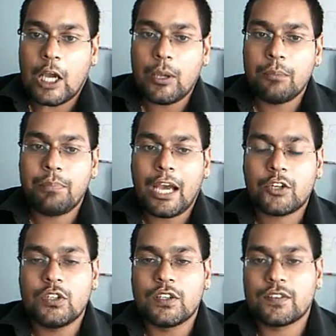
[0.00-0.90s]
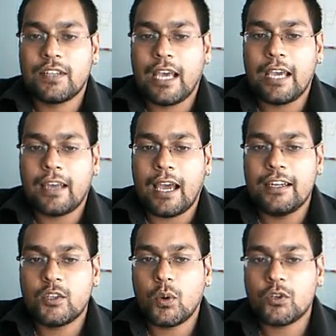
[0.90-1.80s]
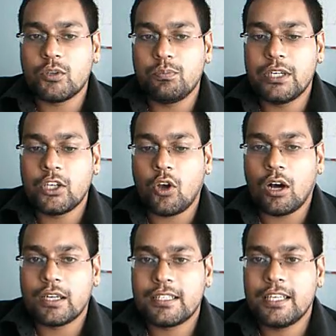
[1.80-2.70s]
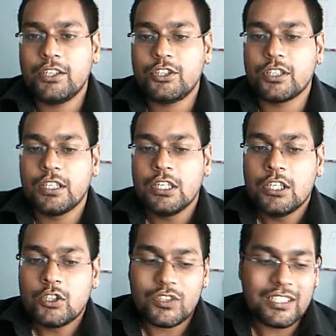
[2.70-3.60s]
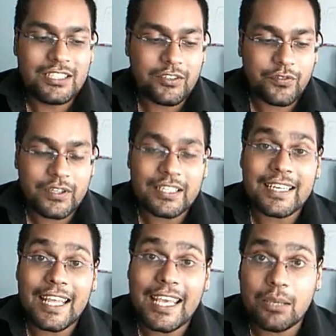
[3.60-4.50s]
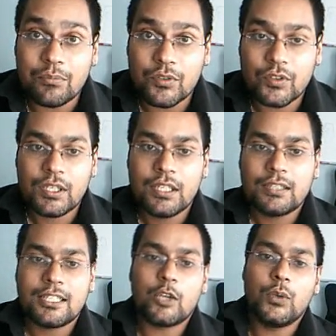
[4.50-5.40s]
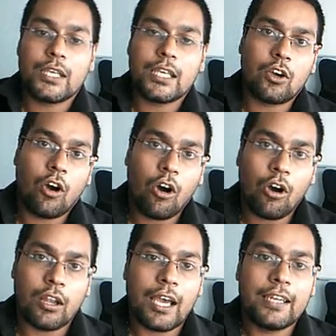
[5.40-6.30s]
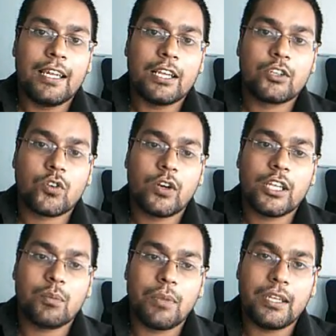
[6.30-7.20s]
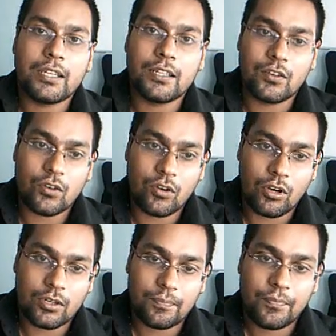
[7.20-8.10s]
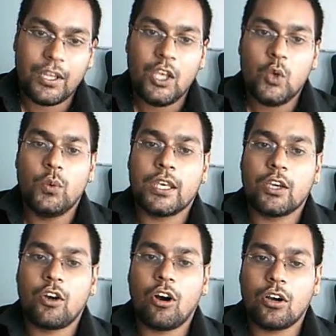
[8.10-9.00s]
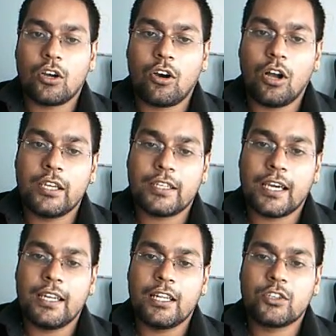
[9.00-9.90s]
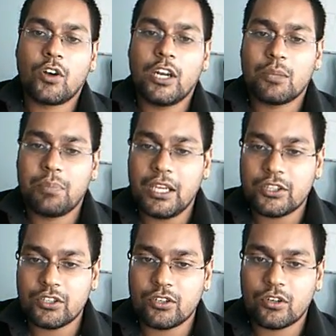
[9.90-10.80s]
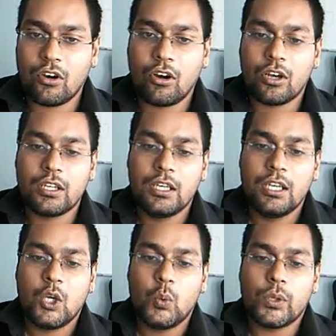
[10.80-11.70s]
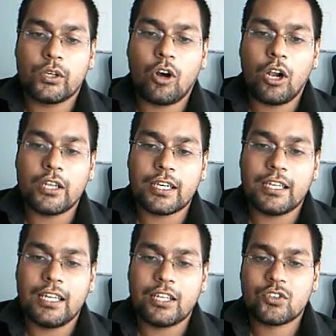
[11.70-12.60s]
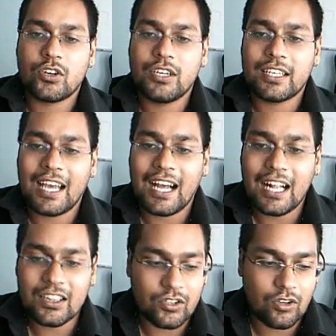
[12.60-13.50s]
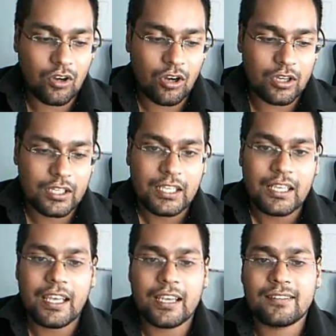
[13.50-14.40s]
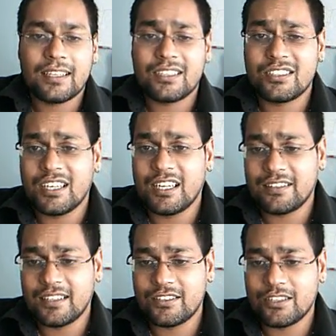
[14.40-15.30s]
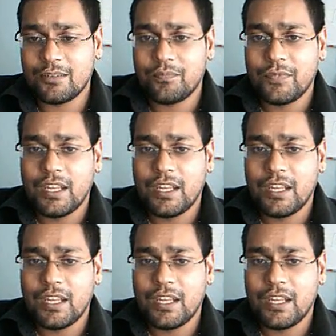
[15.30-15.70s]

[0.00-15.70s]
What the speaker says: Coming back to the slide, I just want to bring your attention to the different names that we can call an electronic medical record. We can call it an electronic patient record, we can call it an electronic health record, etc., etc.